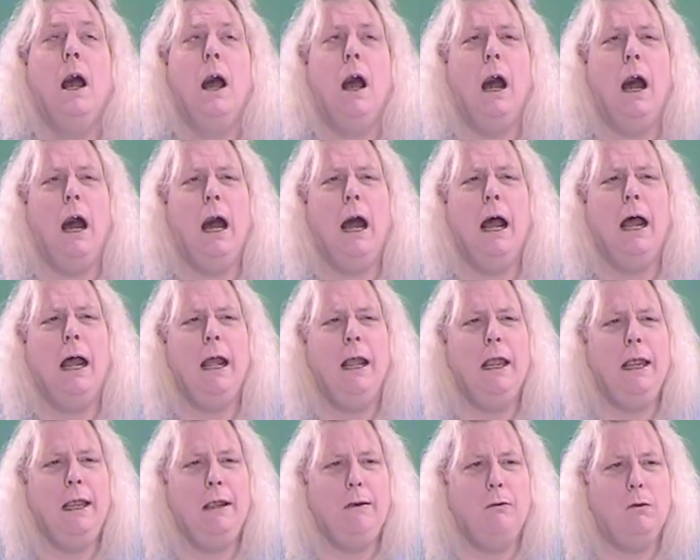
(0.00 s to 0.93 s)

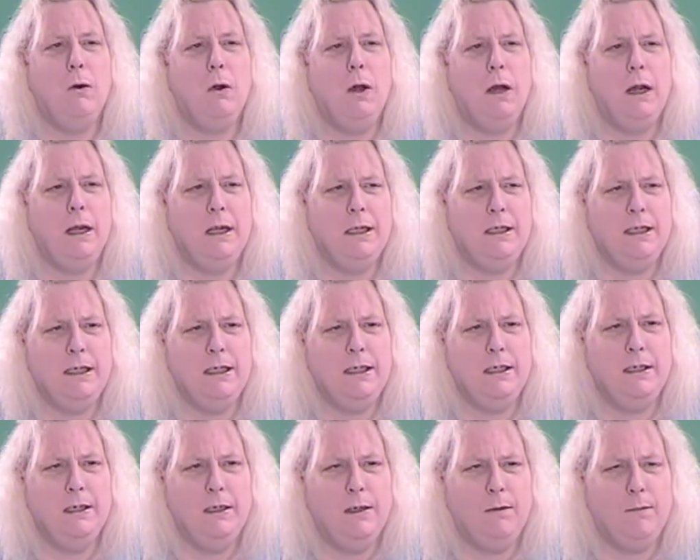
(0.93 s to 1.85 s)
I
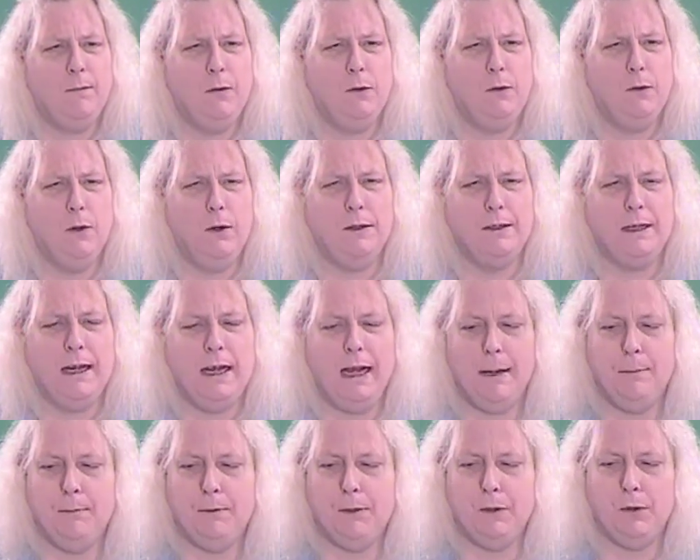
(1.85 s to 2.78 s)
wanted for a long
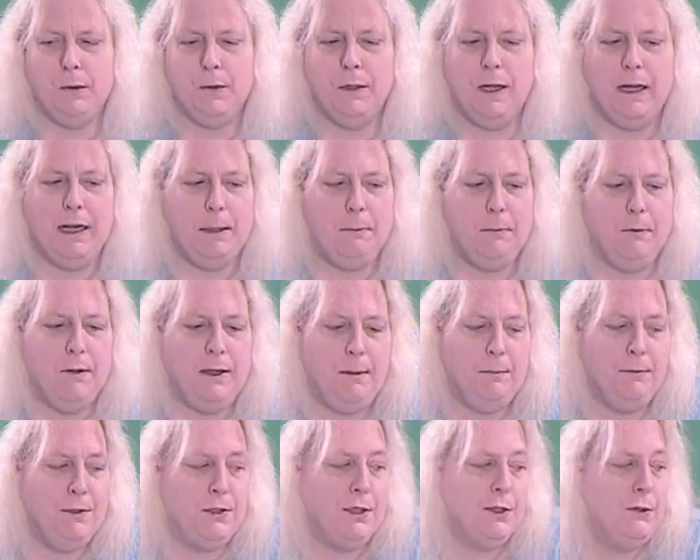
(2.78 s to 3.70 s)
time to learn how to play a
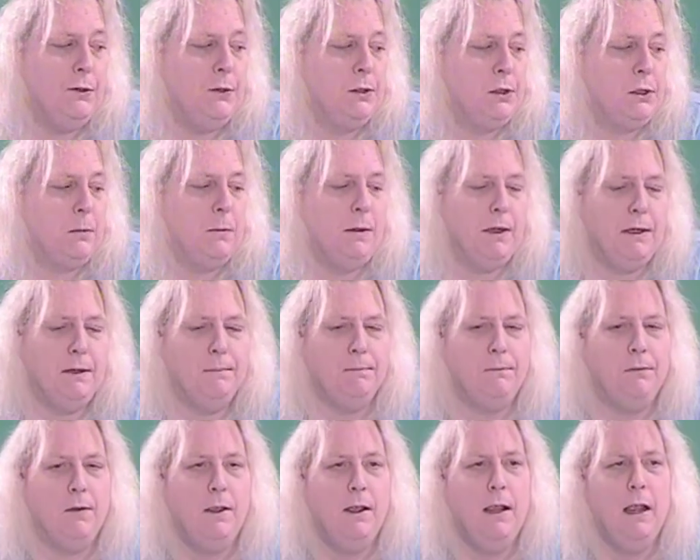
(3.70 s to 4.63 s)
musical instrument.
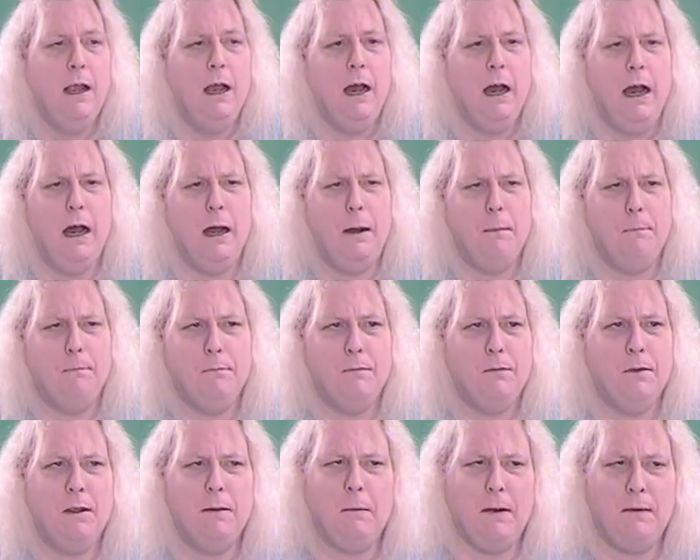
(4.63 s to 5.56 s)

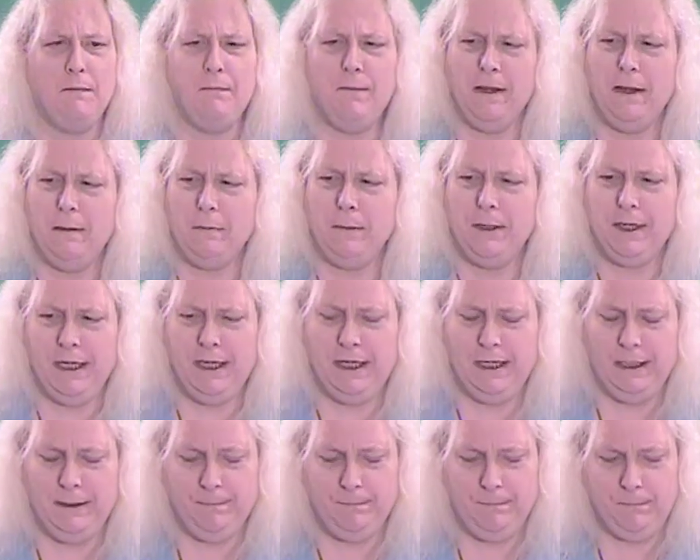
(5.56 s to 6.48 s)
My
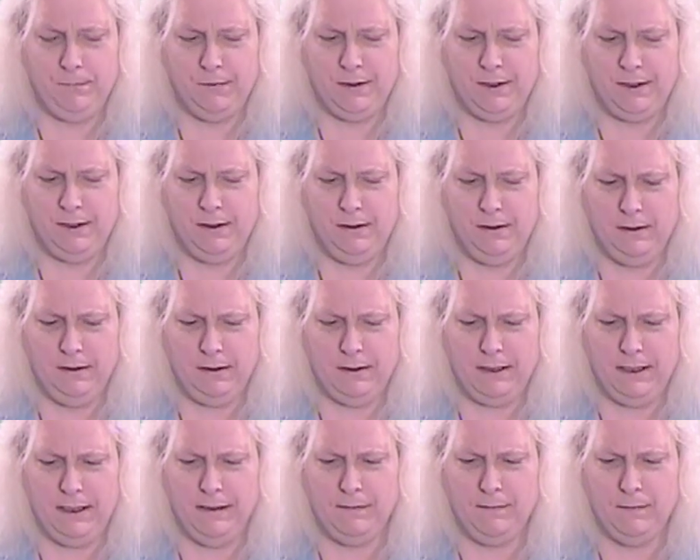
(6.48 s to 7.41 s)
family
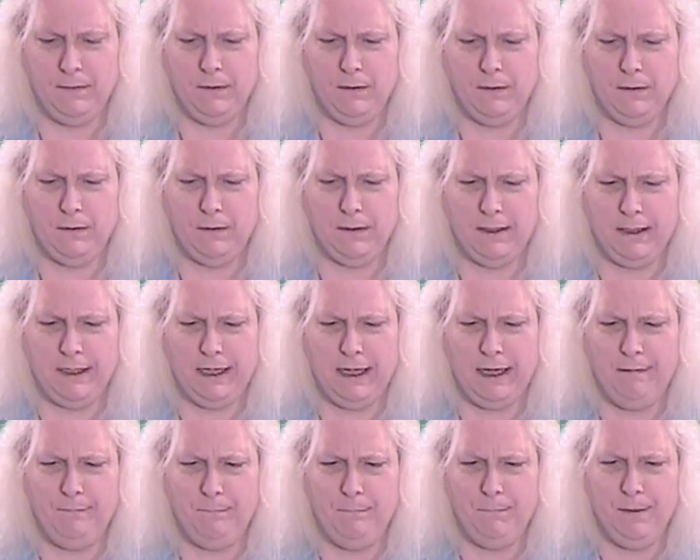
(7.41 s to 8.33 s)
never
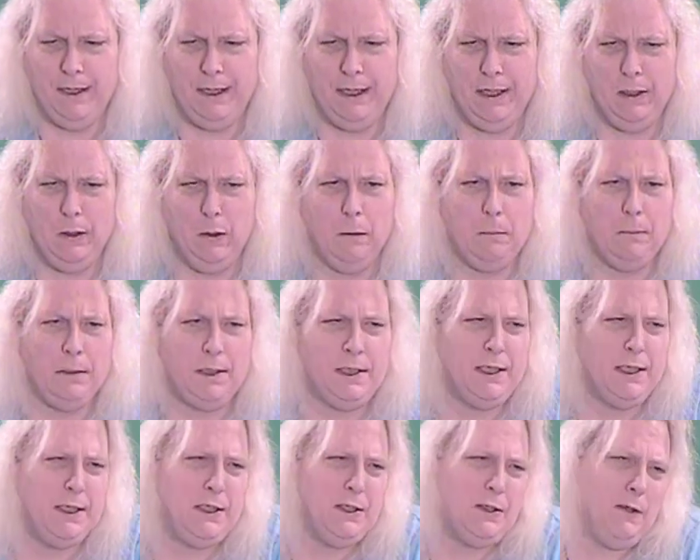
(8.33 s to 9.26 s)
gave me or my
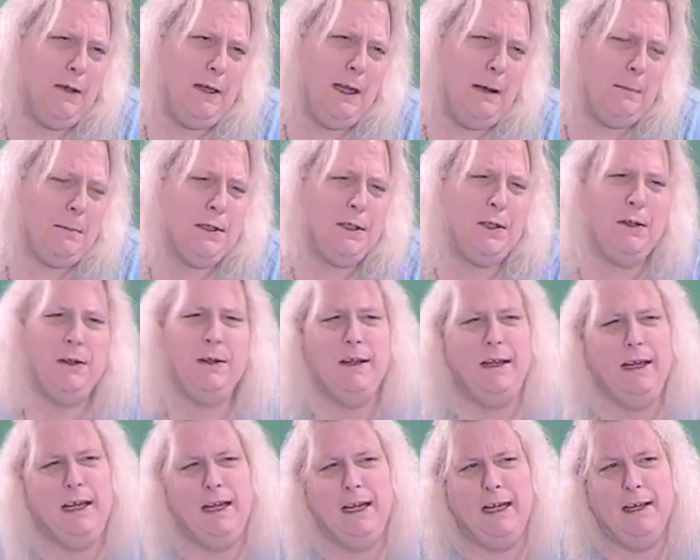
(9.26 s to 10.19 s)
sister the
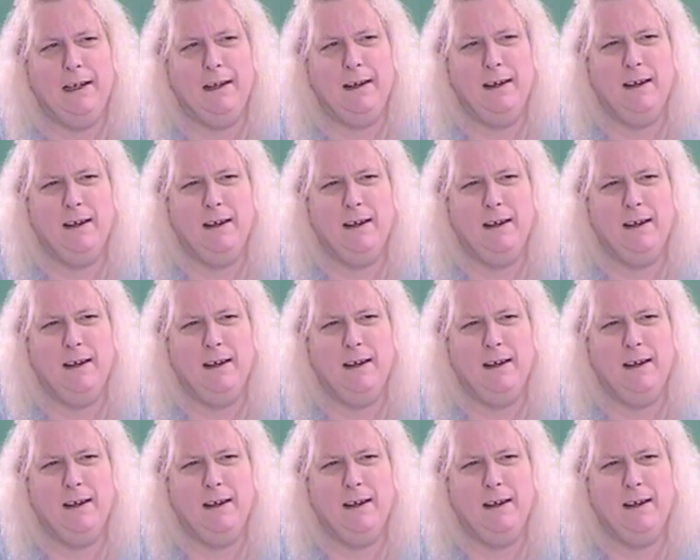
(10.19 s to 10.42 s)
opportunity.